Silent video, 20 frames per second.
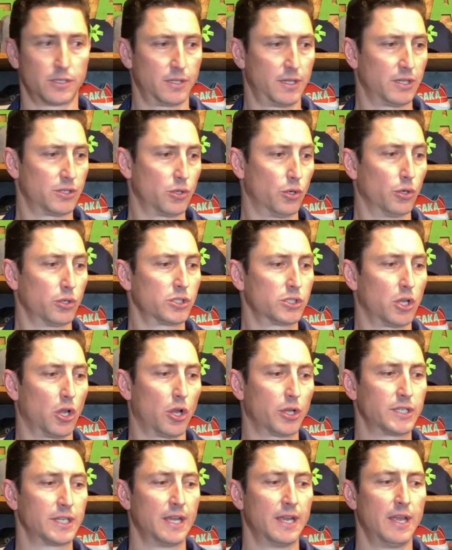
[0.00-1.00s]
hook
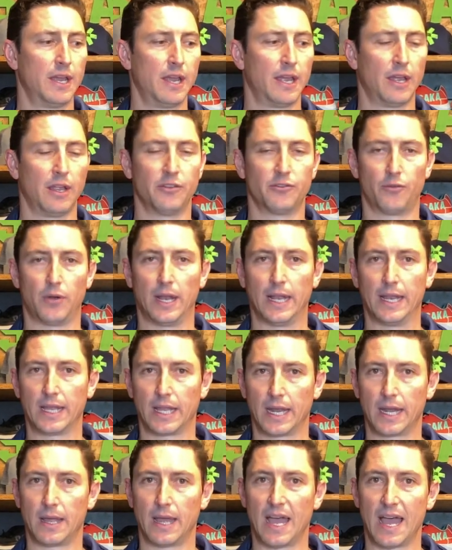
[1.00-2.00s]
slot is really going
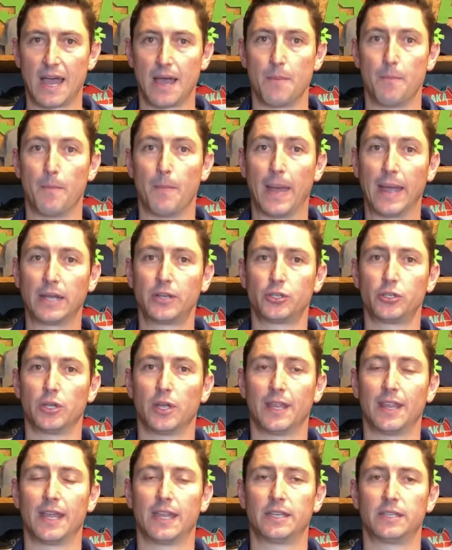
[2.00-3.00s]
to make sure
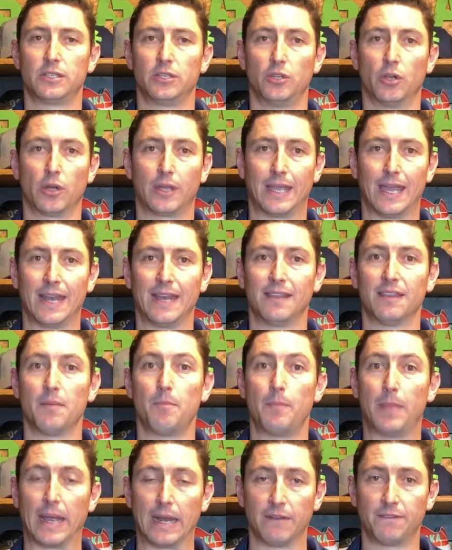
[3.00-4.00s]
that you're getting the
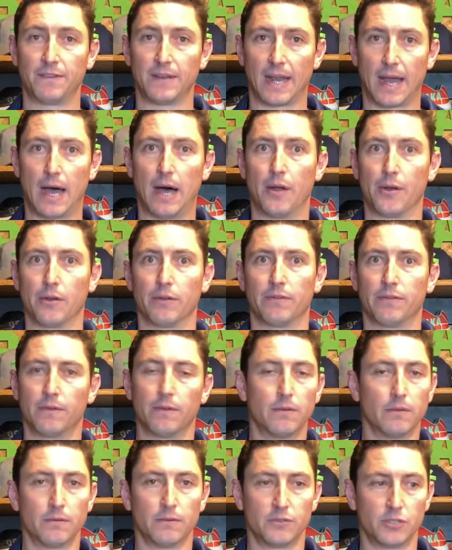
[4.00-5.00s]
benefit out of
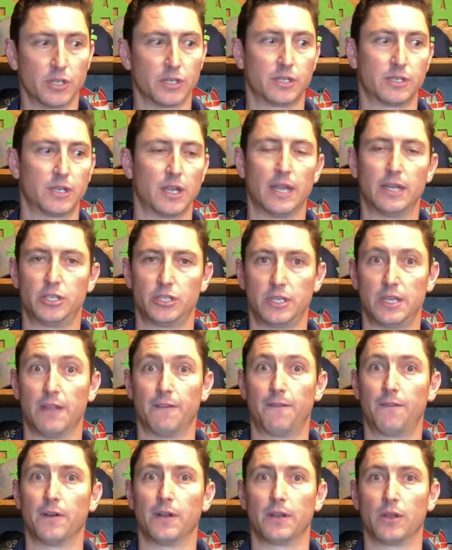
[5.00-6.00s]
just a
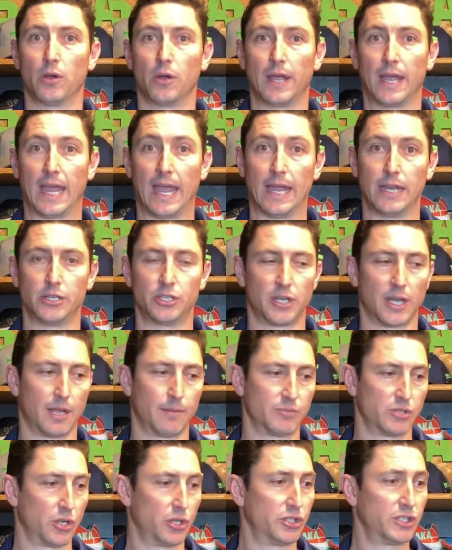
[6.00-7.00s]
different head shape.
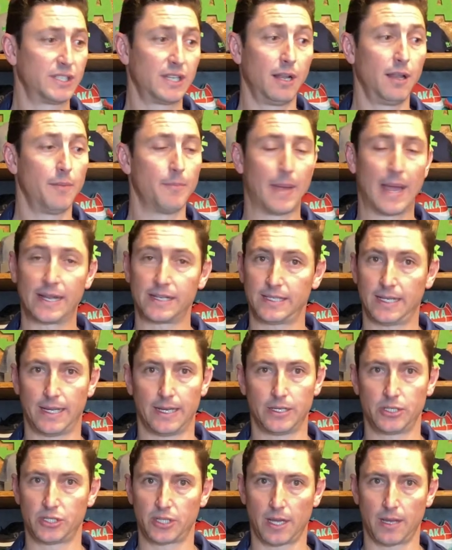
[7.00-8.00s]
So it's still a maxi head
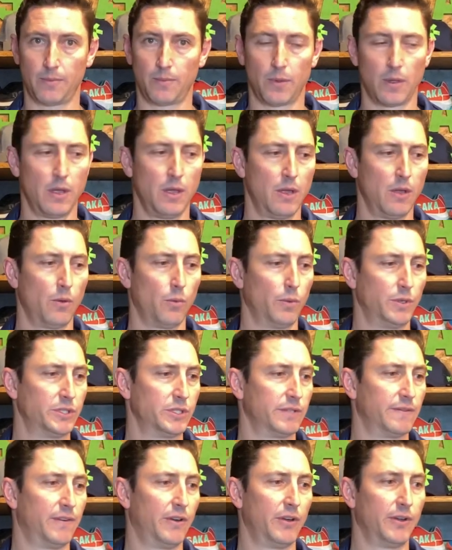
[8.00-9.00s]
shape, which is
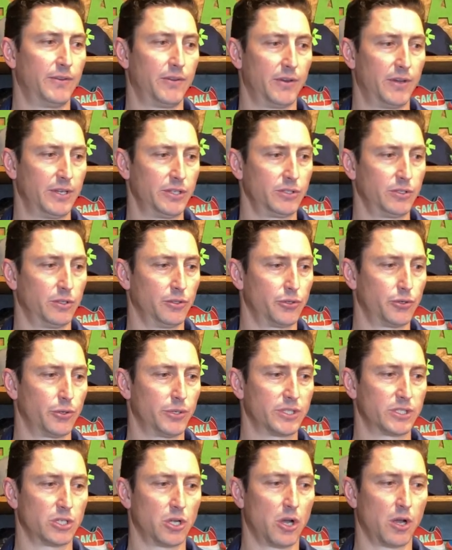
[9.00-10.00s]
very traditional to
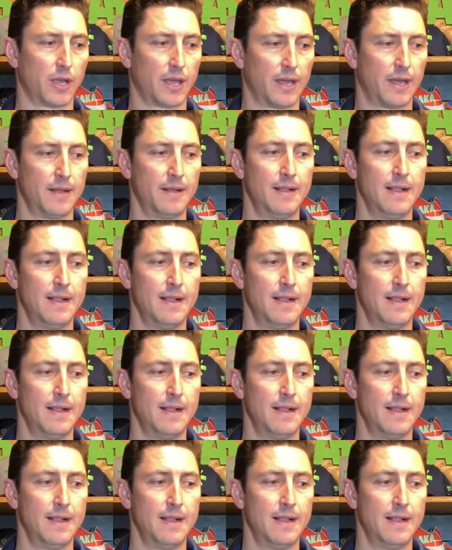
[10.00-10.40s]
Osaka,